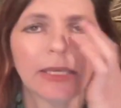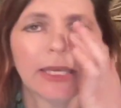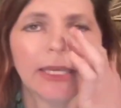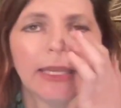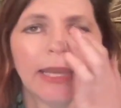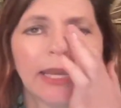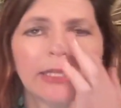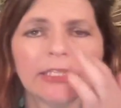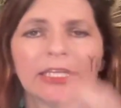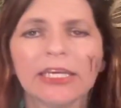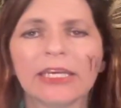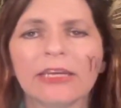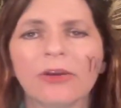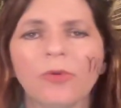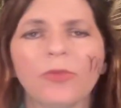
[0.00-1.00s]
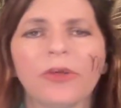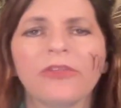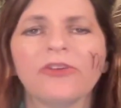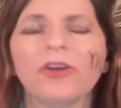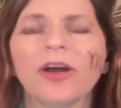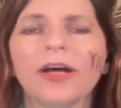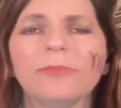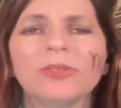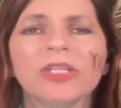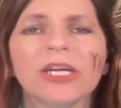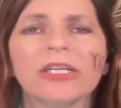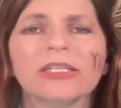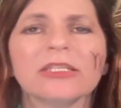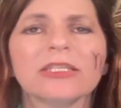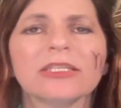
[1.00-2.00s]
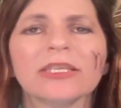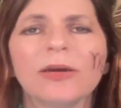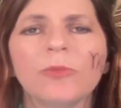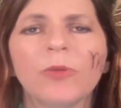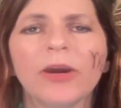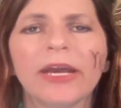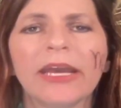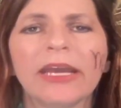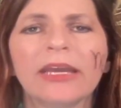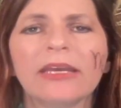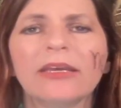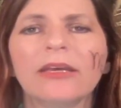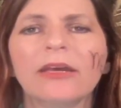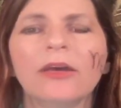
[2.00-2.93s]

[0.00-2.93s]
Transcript: connecting with your object in some way,